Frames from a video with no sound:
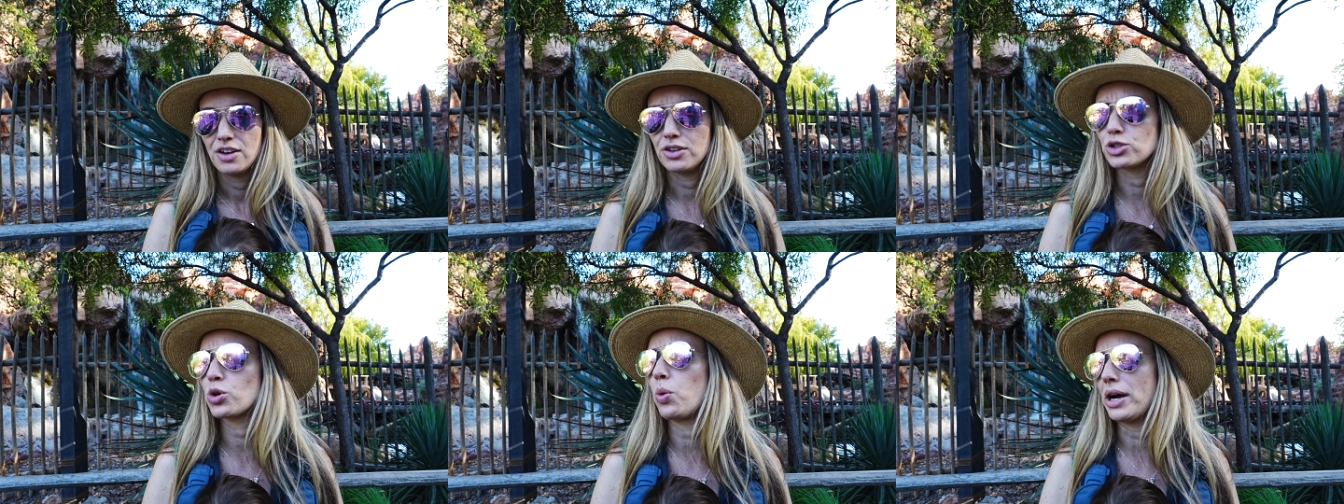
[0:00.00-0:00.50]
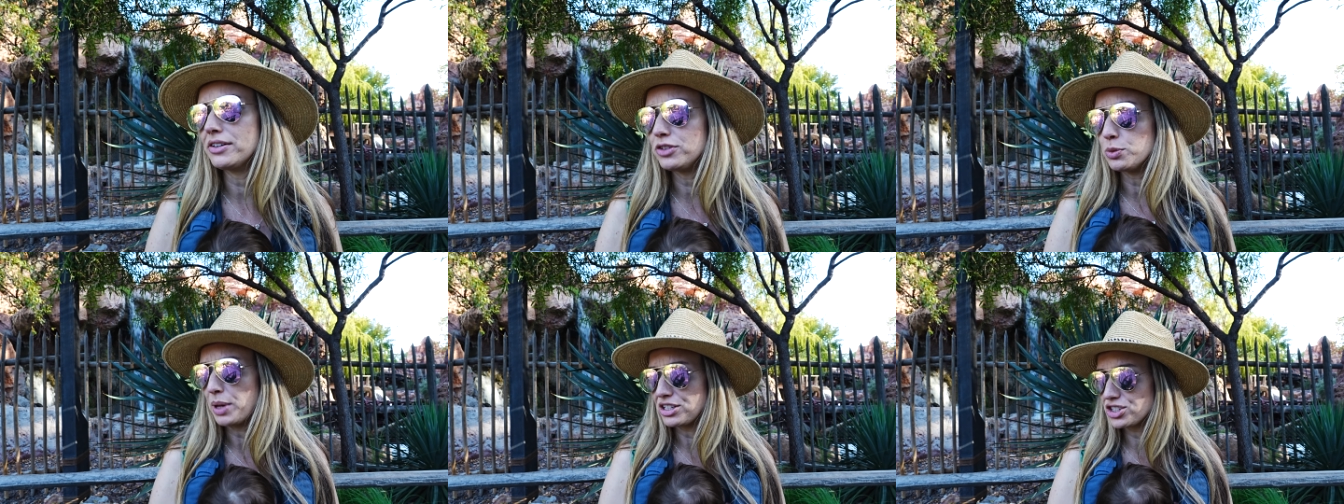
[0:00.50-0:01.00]
There's quite a
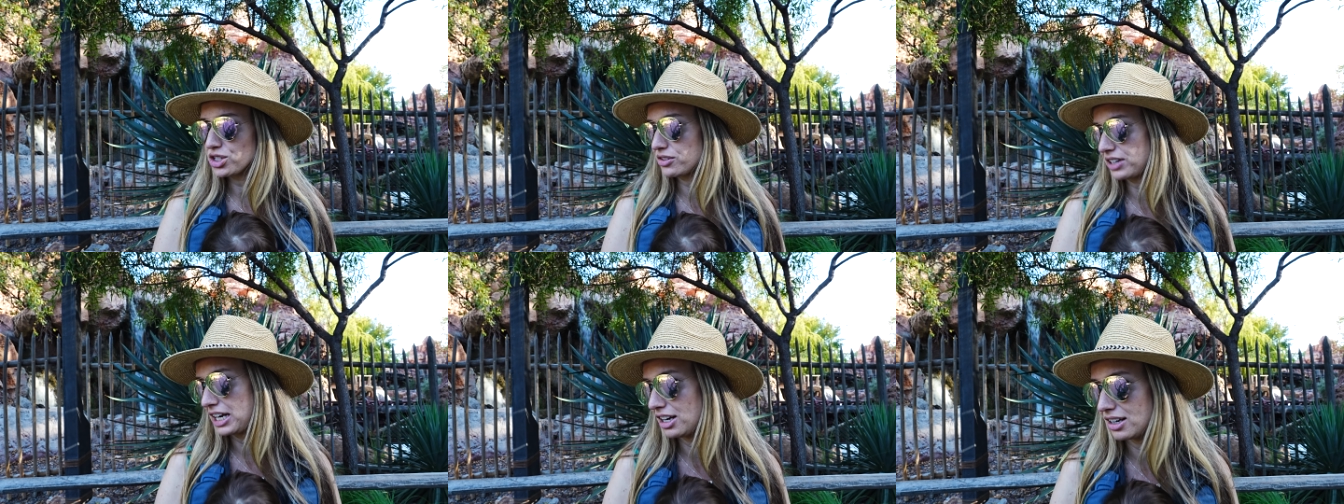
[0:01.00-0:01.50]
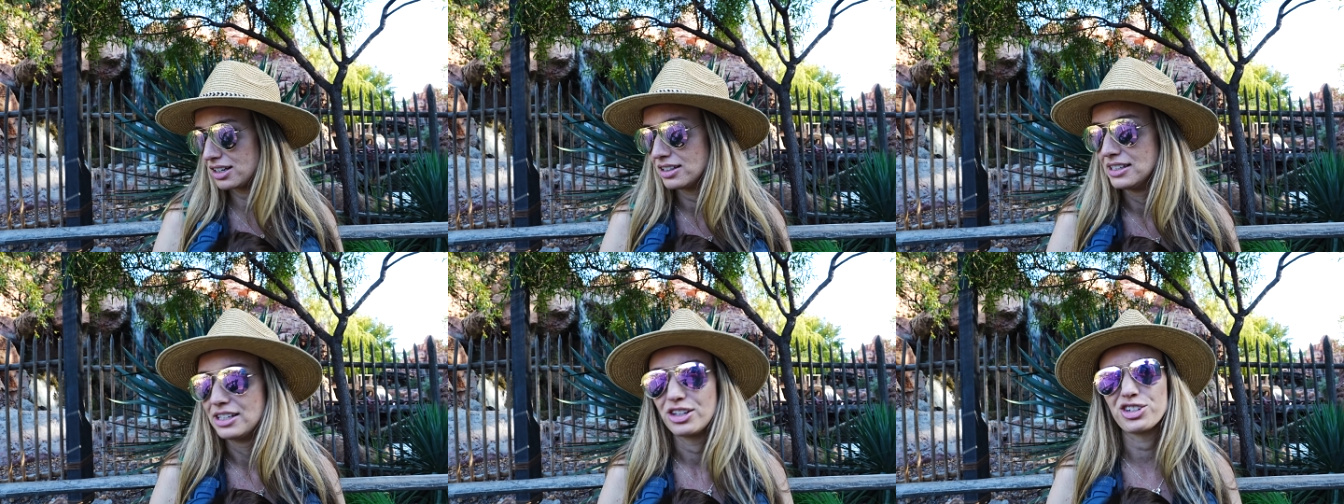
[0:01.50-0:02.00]
few benches over here.
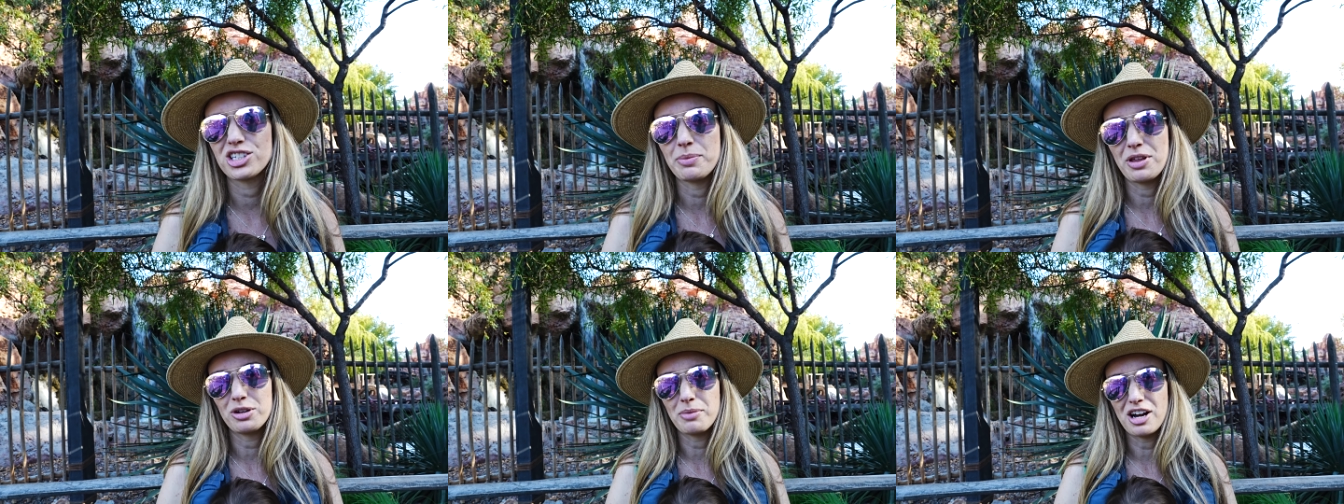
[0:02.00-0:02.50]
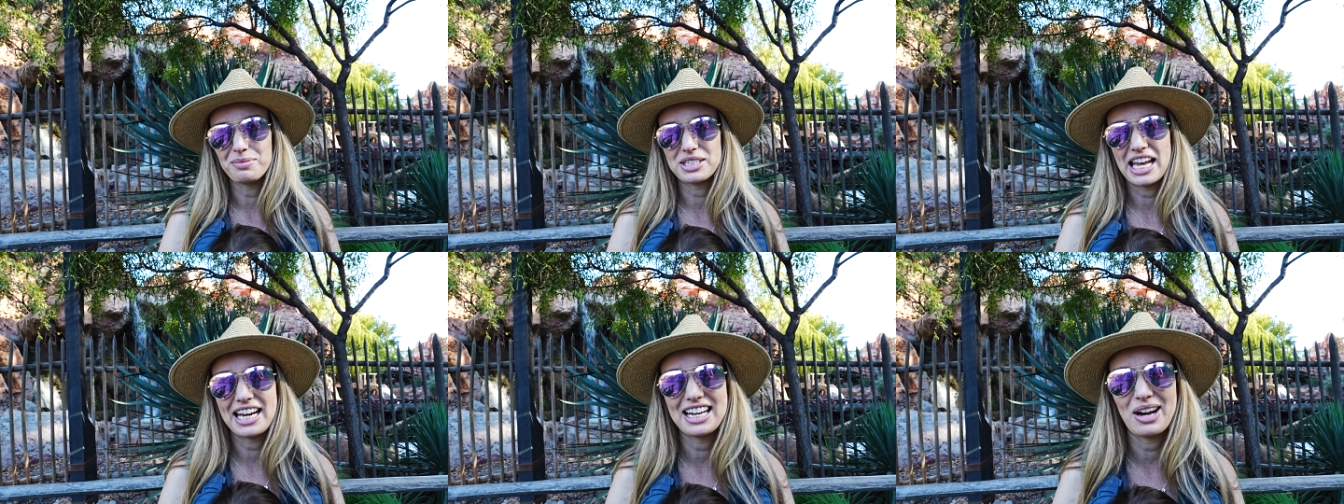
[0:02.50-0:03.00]
There's some other moms
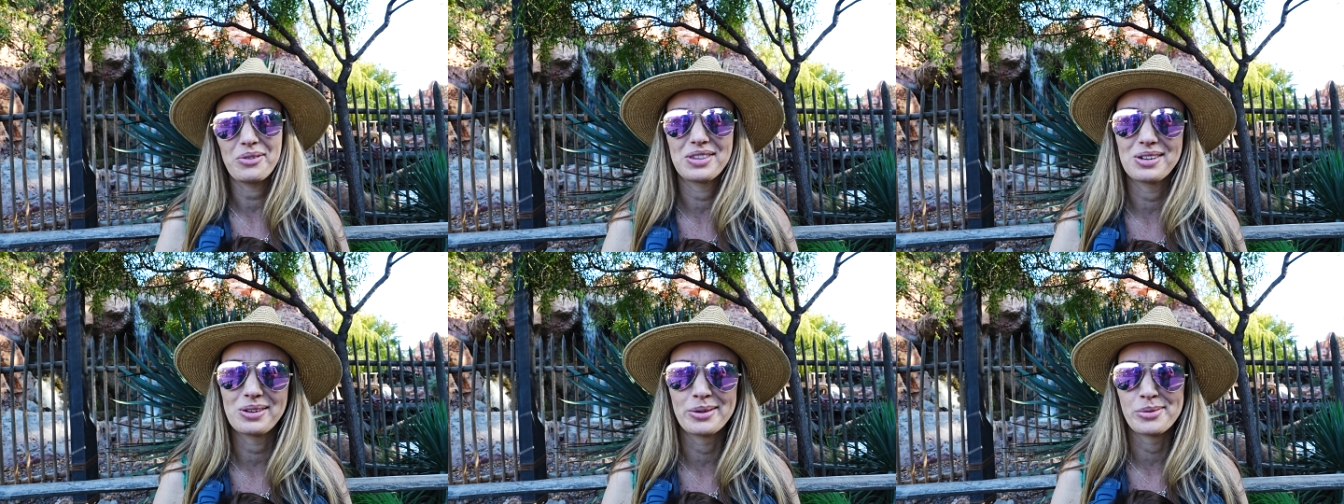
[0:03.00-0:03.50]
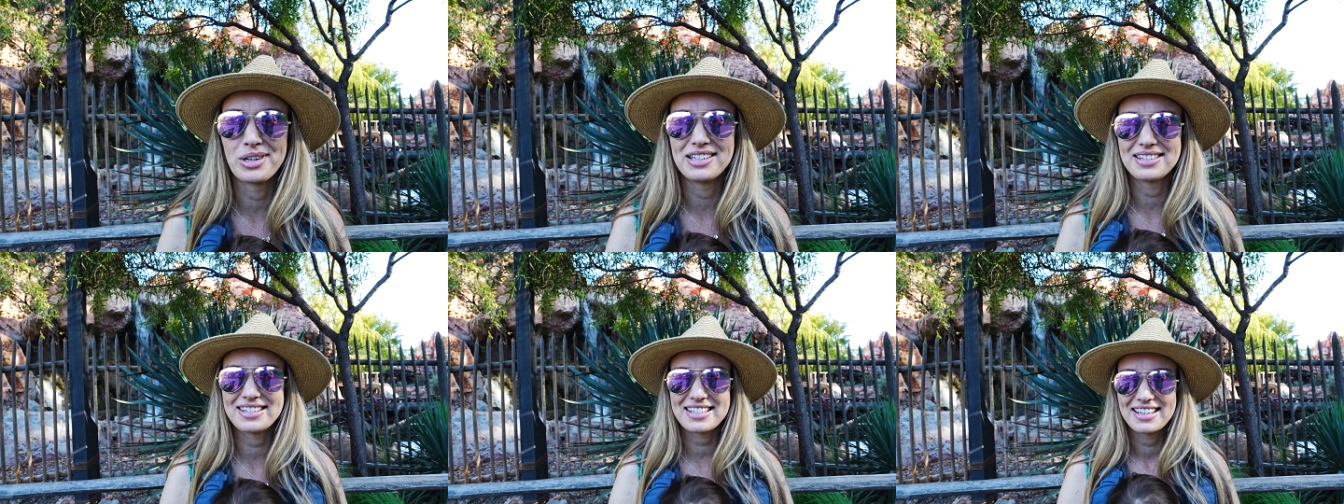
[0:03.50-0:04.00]
hanging out with their little
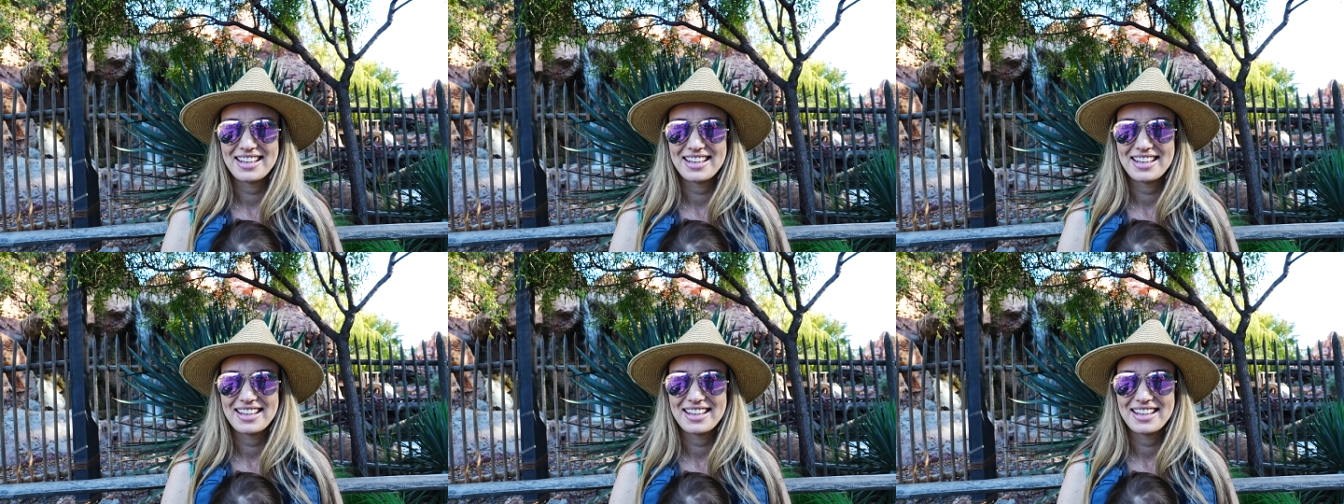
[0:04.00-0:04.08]
ones.